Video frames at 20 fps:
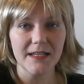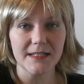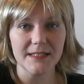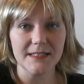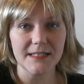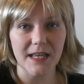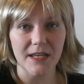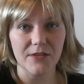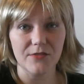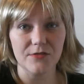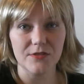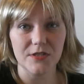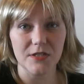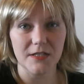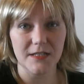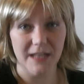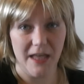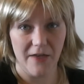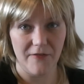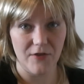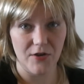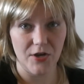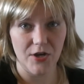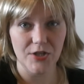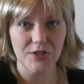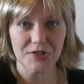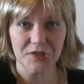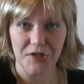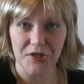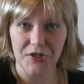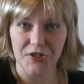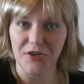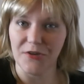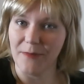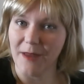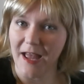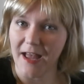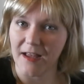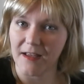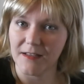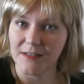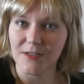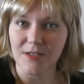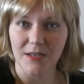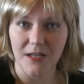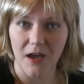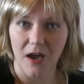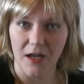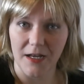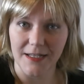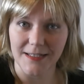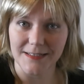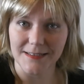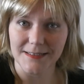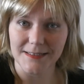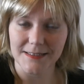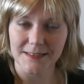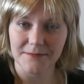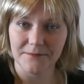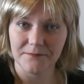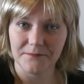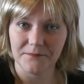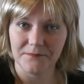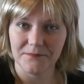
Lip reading: is that you should never turn your back to the audience.